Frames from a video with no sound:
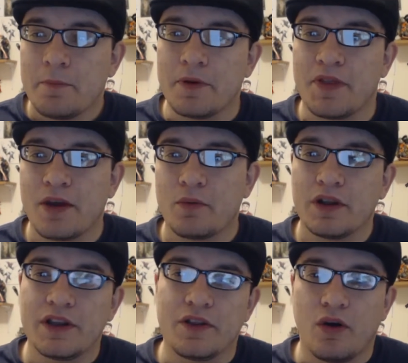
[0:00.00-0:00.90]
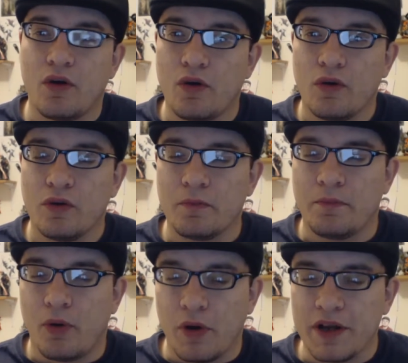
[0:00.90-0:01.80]
But then really the whole
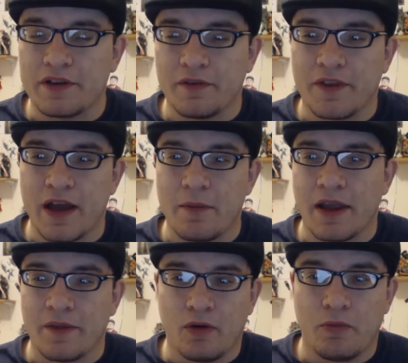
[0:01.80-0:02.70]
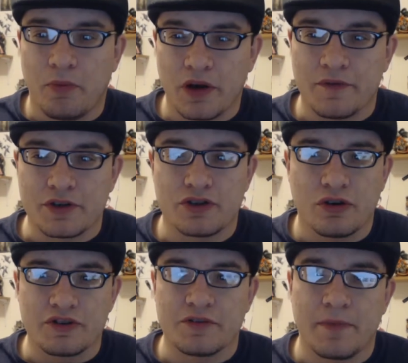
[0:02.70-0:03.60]
point of them and the whole point of this
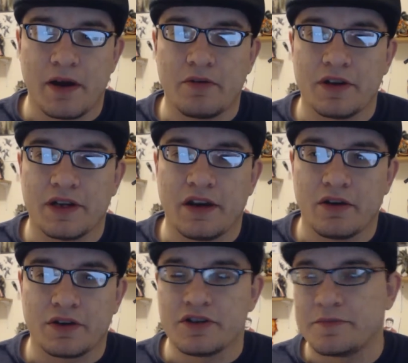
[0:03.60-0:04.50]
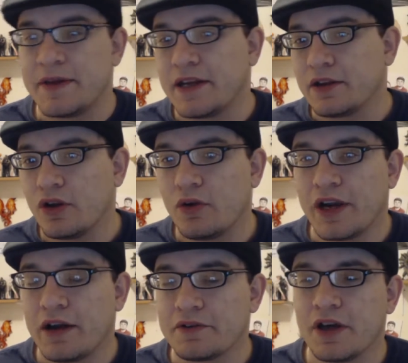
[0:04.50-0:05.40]
show is about characters being alone
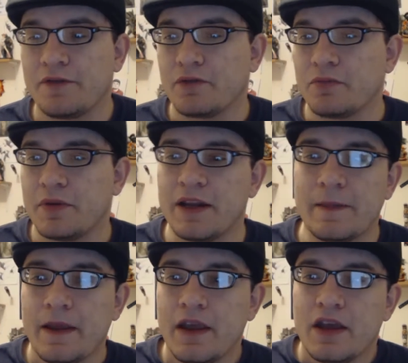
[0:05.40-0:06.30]
and how tough it would be.